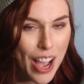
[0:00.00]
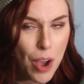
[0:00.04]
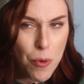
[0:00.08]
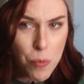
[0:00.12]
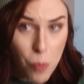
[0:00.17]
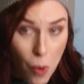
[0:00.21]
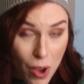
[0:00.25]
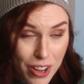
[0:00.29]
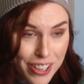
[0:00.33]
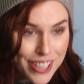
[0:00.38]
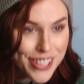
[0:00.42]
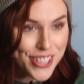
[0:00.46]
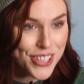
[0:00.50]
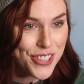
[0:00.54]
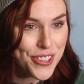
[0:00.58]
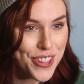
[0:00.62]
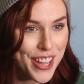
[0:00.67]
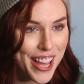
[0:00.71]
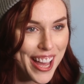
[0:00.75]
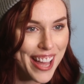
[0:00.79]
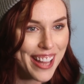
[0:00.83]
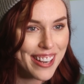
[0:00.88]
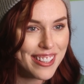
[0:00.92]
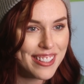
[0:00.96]
I want to
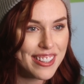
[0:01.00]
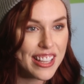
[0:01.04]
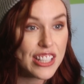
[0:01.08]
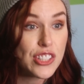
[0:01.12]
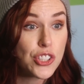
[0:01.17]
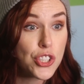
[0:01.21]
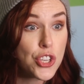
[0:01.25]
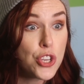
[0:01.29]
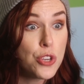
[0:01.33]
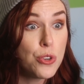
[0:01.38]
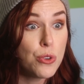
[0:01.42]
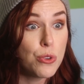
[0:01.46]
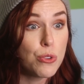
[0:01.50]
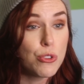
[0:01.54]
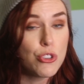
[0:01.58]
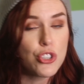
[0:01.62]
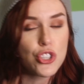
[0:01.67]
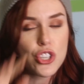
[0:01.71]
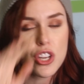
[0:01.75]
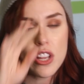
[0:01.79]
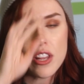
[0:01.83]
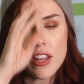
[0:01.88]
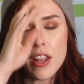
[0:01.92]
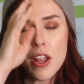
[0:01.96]
do that. That's
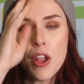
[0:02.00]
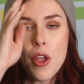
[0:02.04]
huge.